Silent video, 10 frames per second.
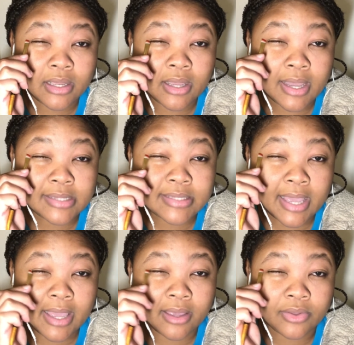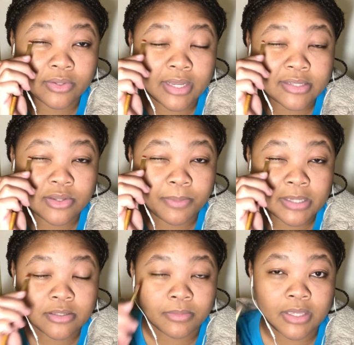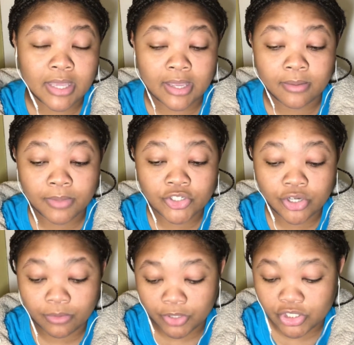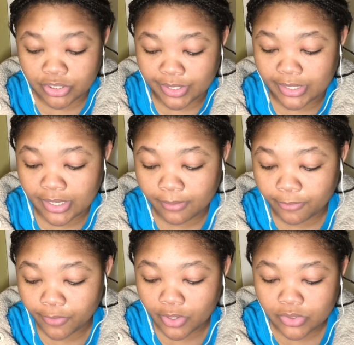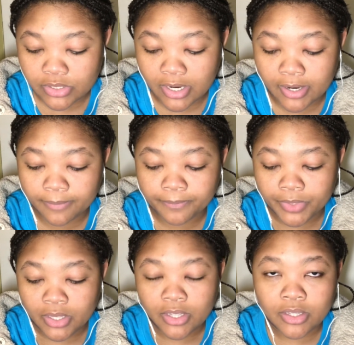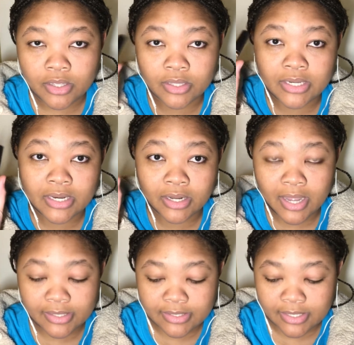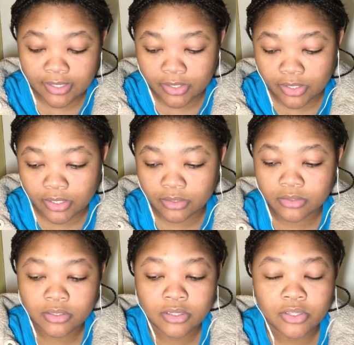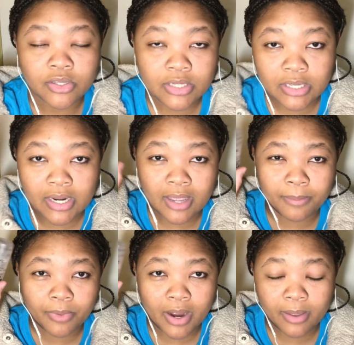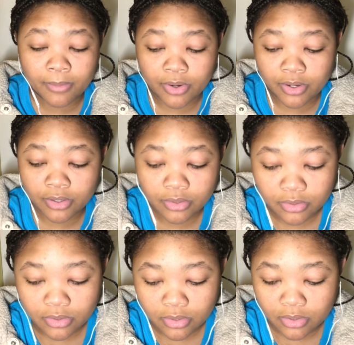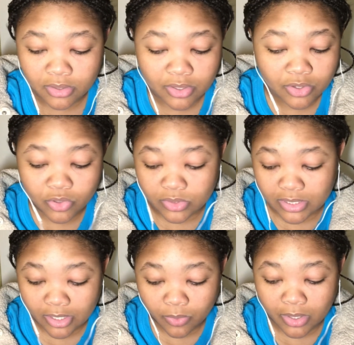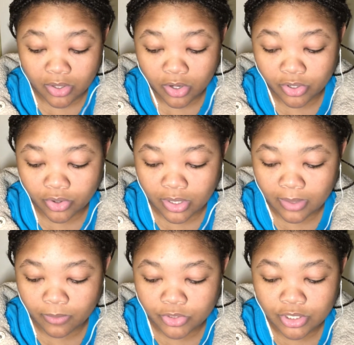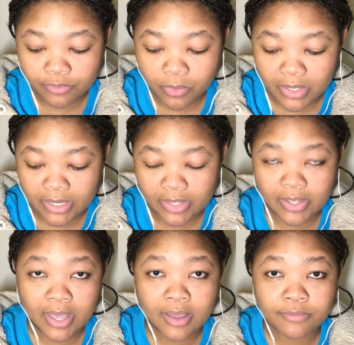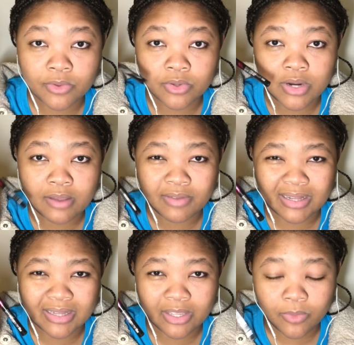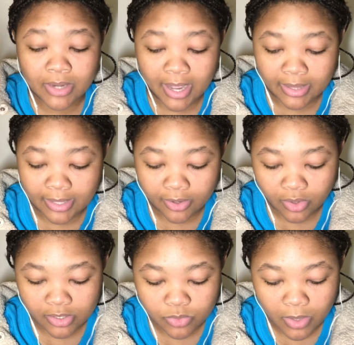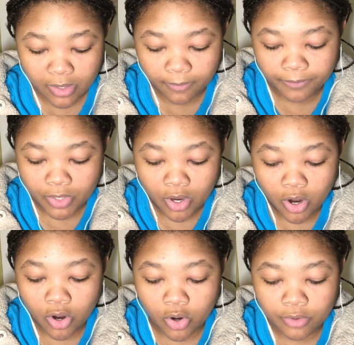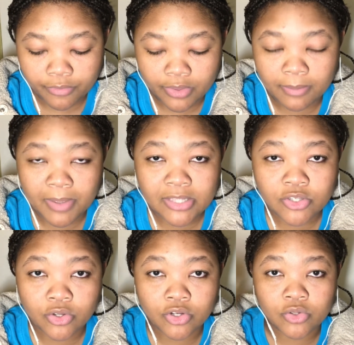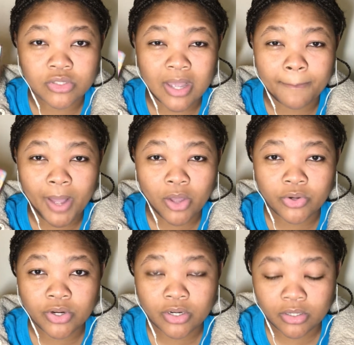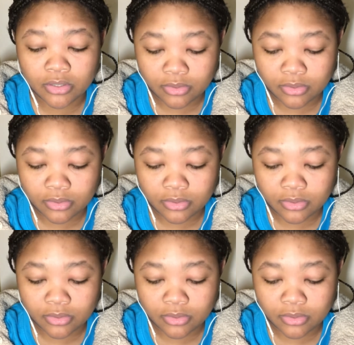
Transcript: as angled as you possibly can. Make sure your brushes are clean before you start. You'll need concealer. You'll need a primer. You could use liquid or cream, whichever one that you have. You could have a liquid eyeliner as well. Or for the base, you could use a powder